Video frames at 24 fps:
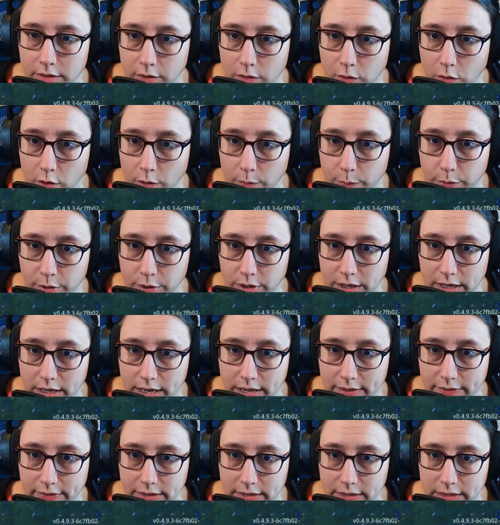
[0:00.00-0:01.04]
Or put it
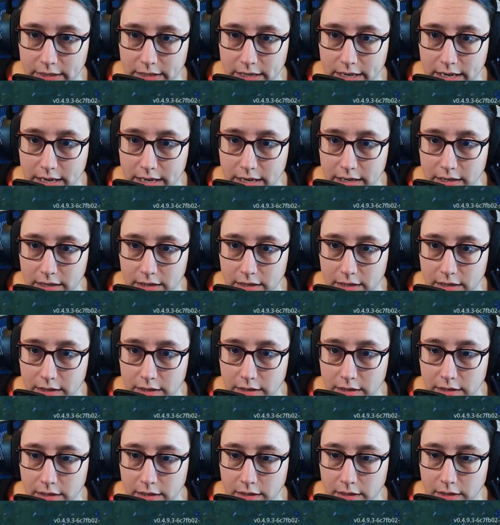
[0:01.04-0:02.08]
on this side
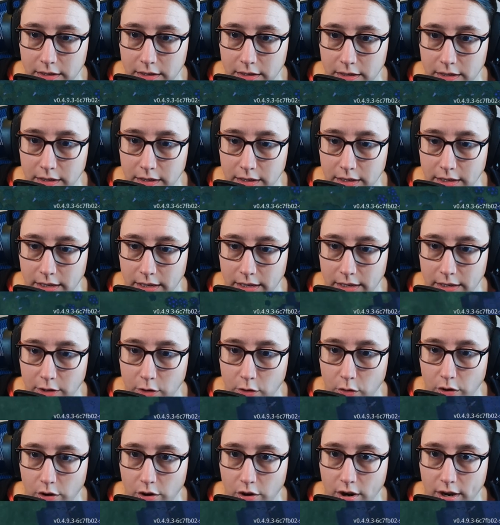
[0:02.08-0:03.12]
and
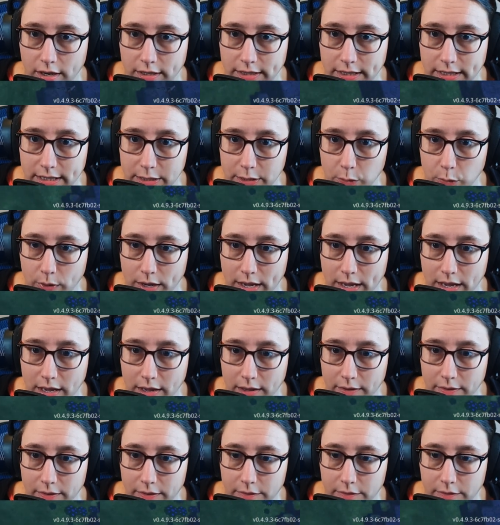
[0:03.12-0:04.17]
go across this
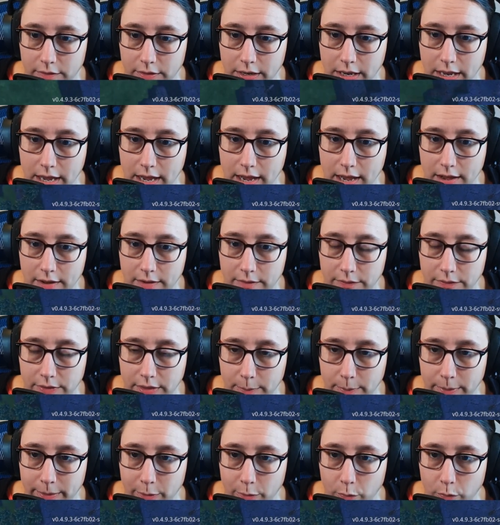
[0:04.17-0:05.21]
way. Yeah,
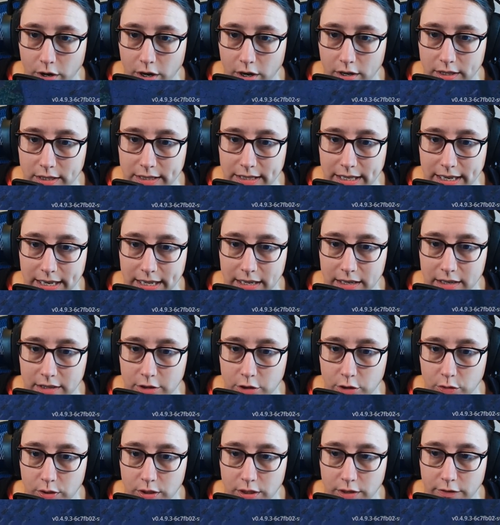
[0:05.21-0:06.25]
that might work because then I could
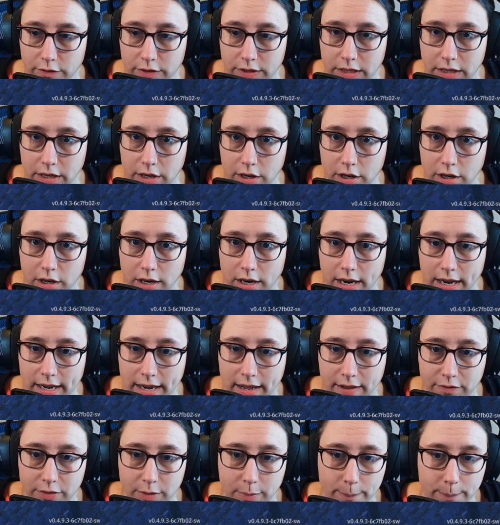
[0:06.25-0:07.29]
do stuff here and
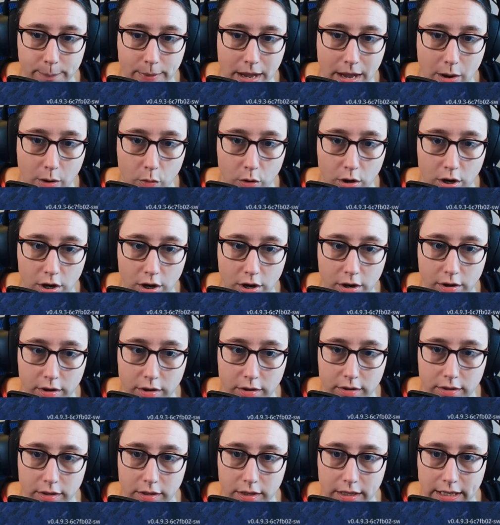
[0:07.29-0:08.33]
have the power
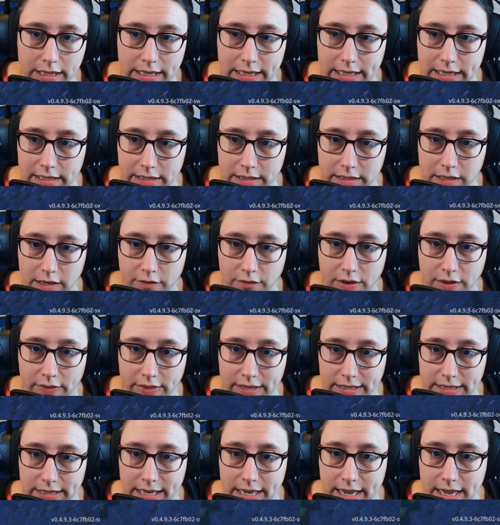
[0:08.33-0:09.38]
needing stuff on
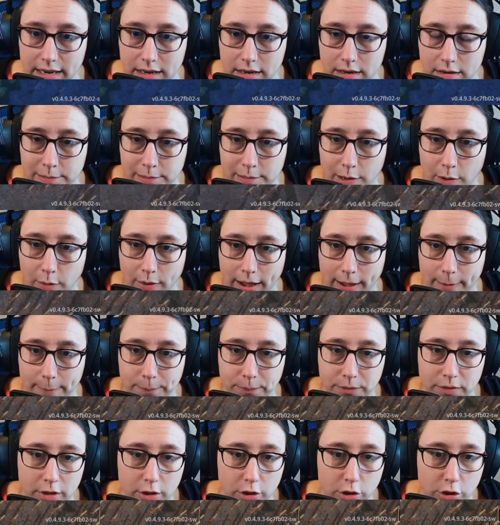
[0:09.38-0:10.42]
this side. Okay,
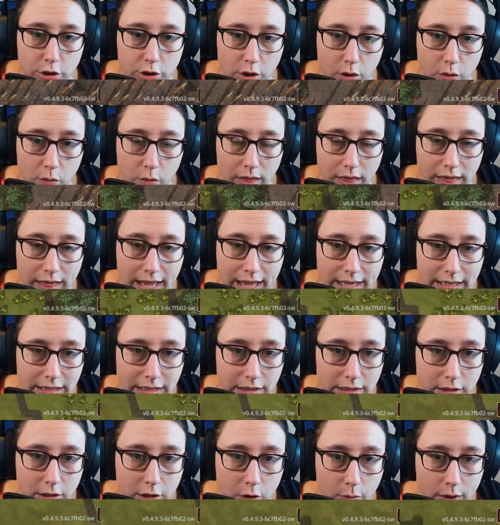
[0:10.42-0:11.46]
so
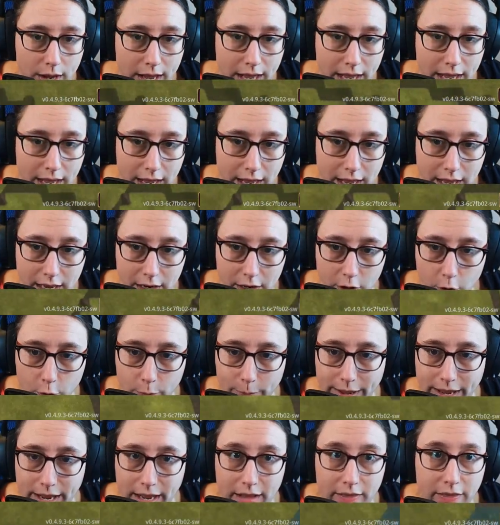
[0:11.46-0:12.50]
let's go ahead. Oh
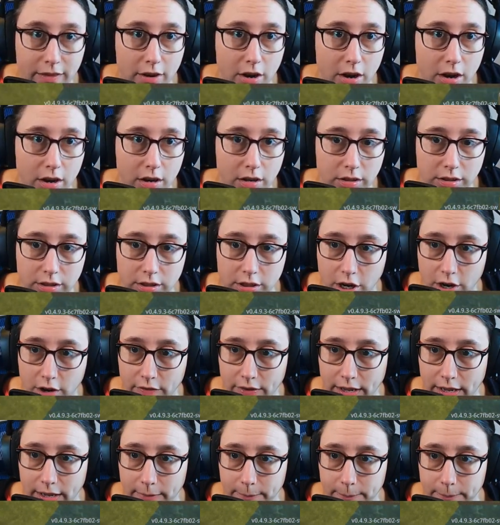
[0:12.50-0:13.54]
man, they're all
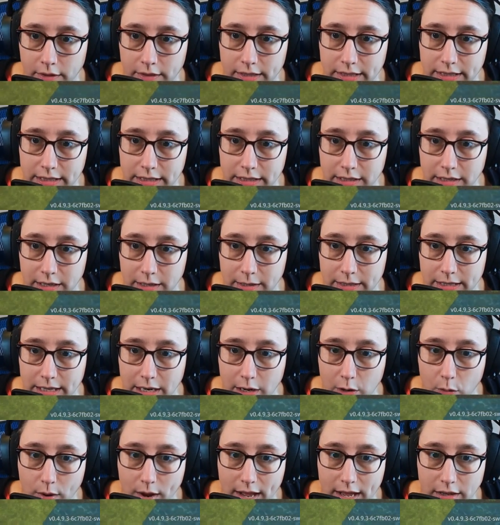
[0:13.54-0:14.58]
starving. This is going to take
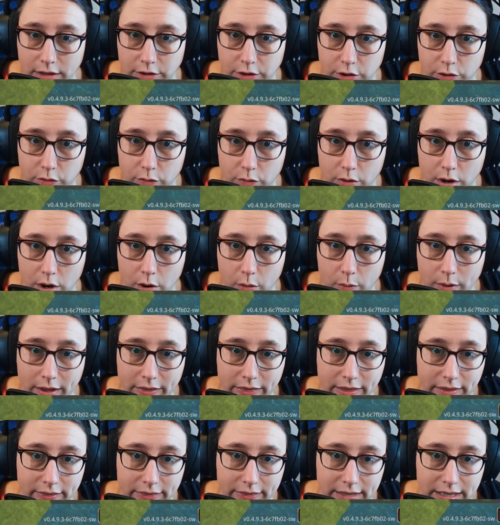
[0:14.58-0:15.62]
a while to grow. And
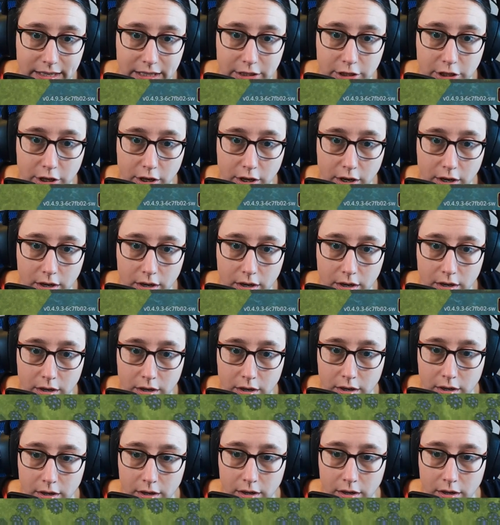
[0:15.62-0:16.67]
then these are...
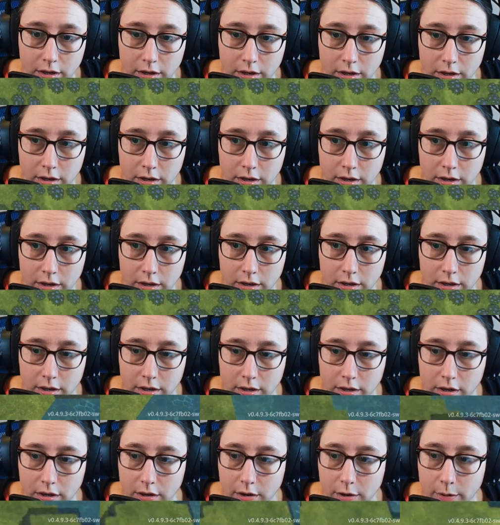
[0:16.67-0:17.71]

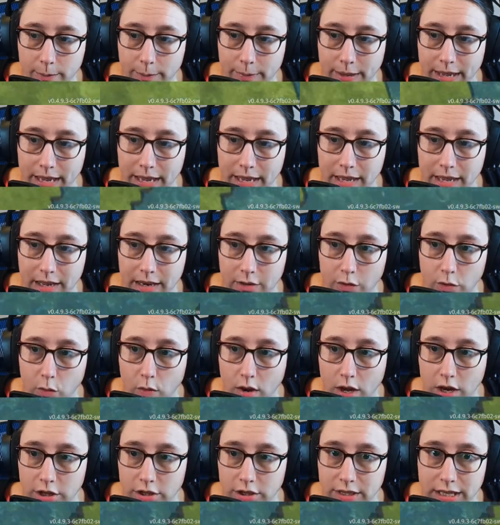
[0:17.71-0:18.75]
Oh man, the
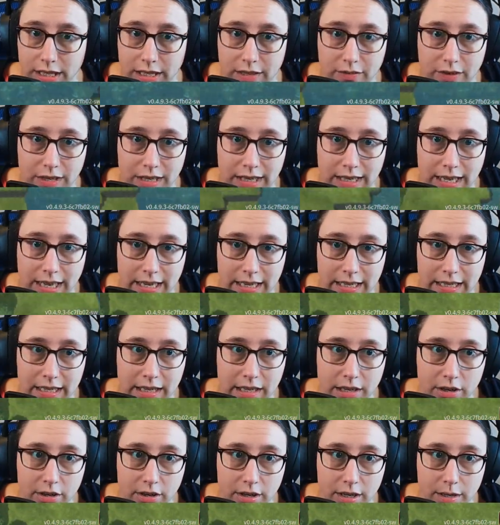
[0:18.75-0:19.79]
water's not even getting
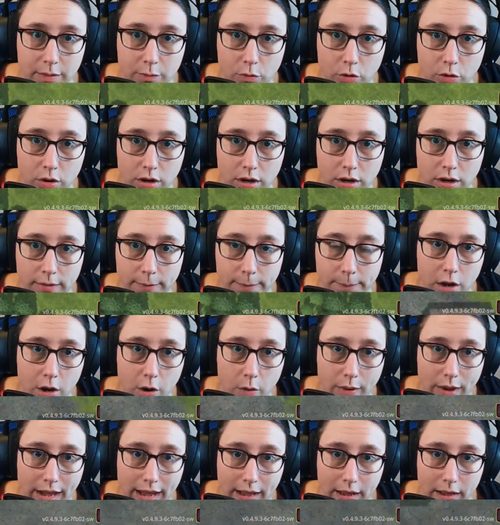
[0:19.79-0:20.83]
here anymore.
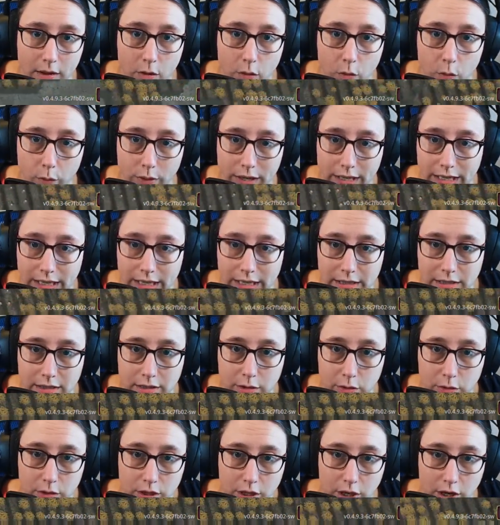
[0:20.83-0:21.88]
Okay, we need
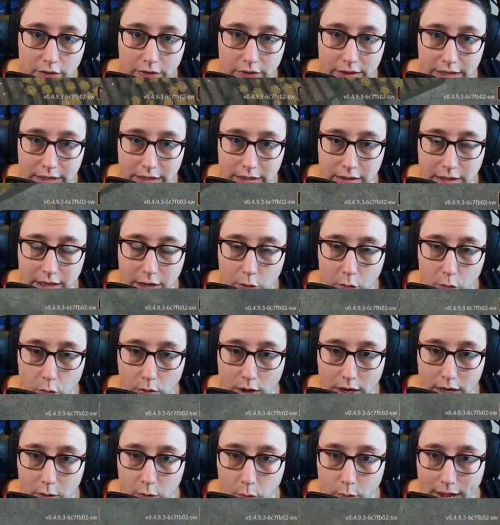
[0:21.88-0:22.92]
to start this like
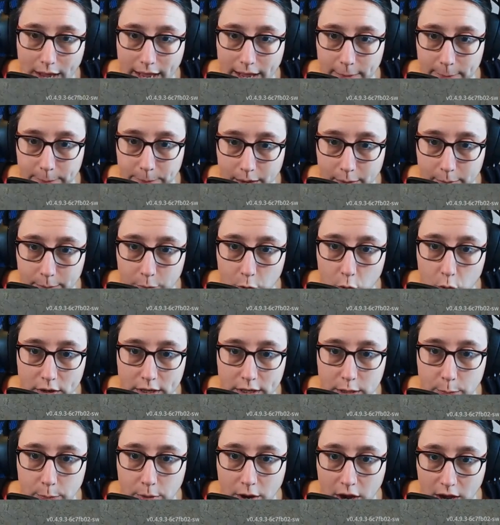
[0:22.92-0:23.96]
right away. I'm going
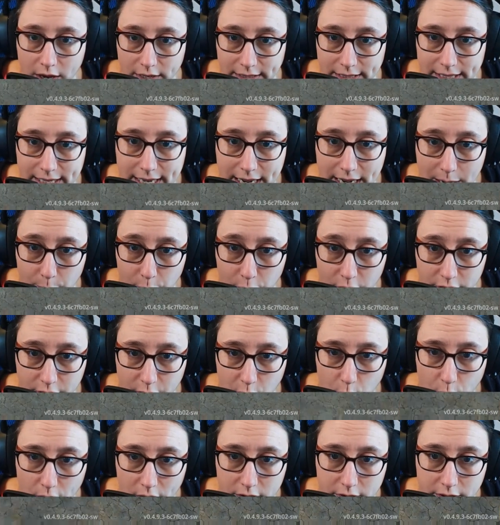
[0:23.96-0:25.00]
to pause the game really
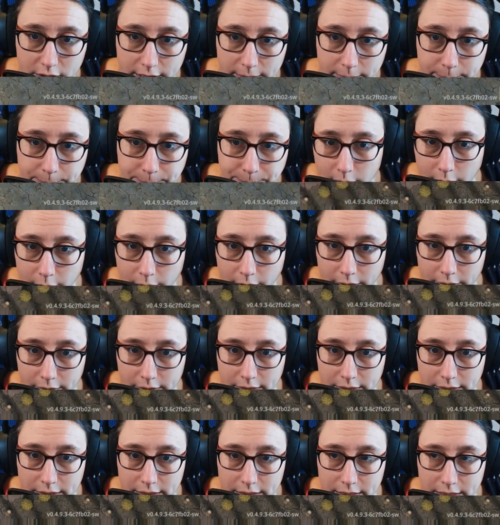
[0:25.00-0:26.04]
quickly. Okay,
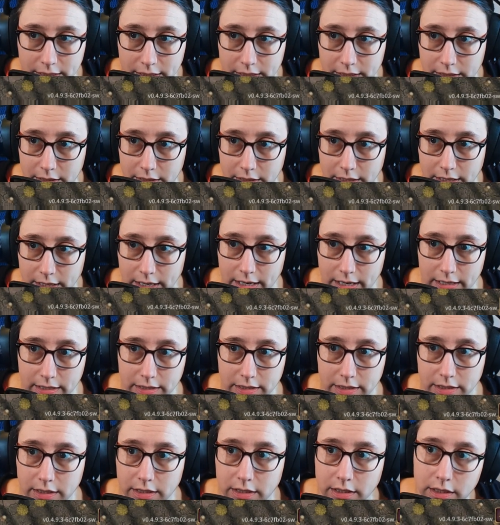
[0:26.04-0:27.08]
this needs to
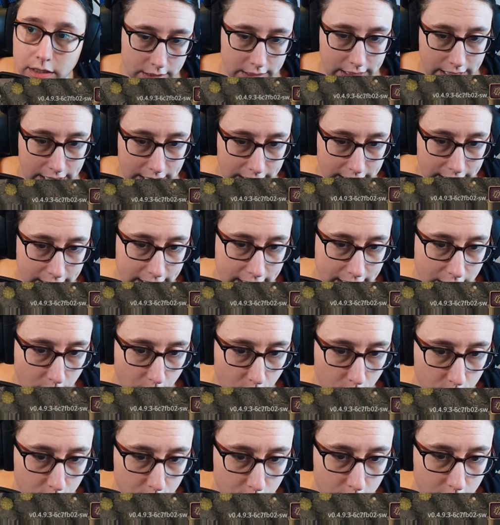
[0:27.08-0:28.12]
get taken
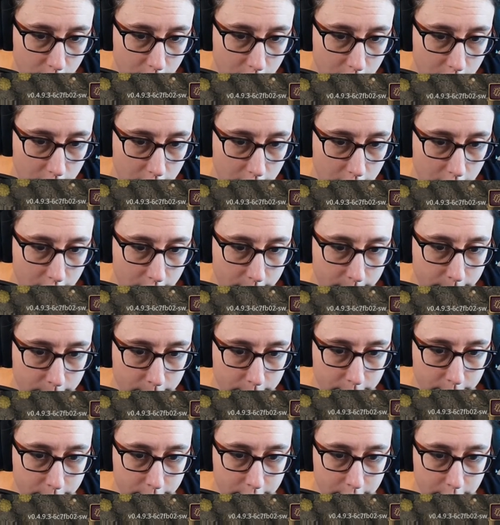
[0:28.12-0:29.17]
out.
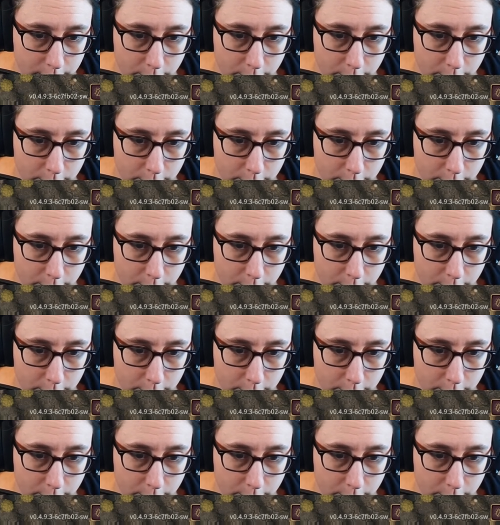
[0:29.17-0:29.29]
Demolish,